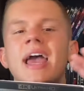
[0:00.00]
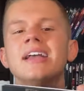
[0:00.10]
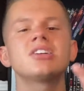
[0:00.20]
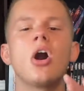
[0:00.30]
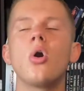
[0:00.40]

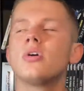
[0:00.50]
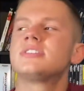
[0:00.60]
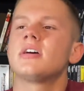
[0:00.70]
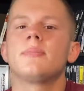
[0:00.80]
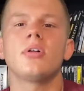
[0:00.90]
It's
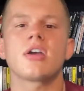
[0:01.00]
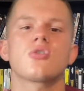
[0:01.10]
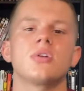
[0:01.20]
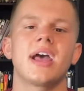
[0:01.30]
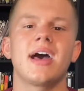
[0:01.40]
always a
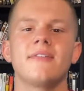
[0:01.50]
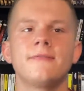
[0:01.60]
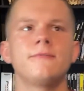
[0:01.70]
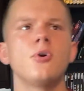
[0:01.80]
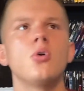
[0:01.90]
pleasure to have
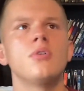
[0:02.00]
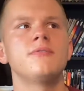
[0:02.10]
full